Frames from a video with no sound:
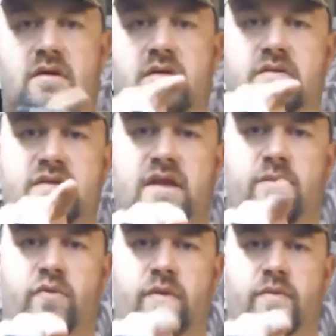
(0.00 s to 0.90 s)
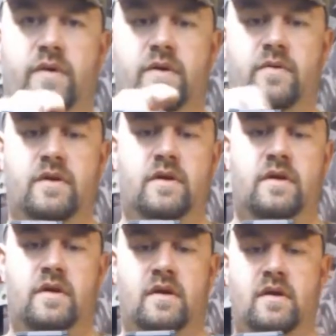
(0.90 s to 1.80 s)
here's the Aimpoint Pro.
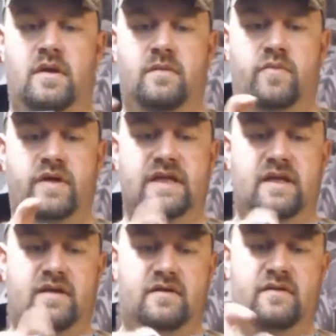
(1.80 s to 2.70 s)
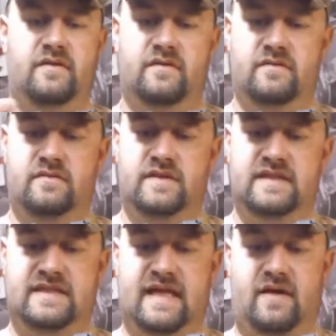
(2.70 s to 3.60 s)
Pretty
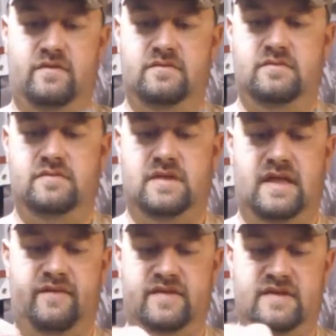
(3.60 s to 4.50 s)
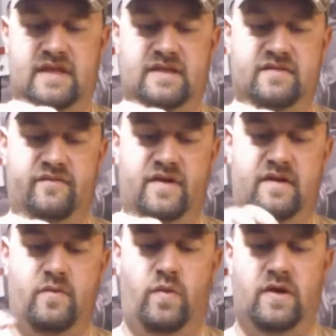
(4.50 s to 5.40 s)
stout. I'd have to say it's a
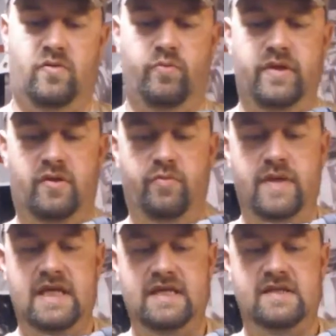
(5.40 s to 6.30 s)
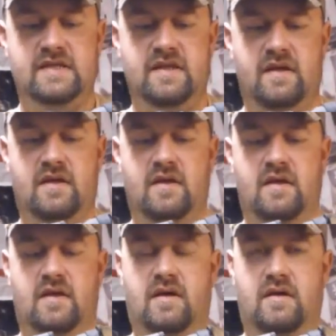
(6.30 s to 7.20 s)
very well built piece.
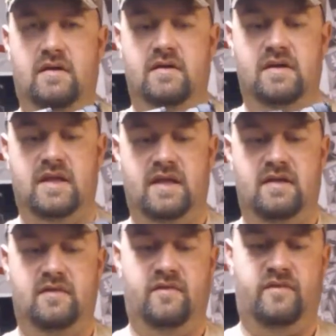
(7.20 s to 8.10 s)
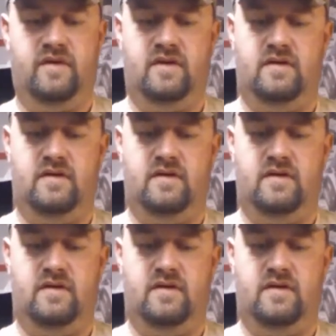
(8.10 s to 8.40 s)
Kind of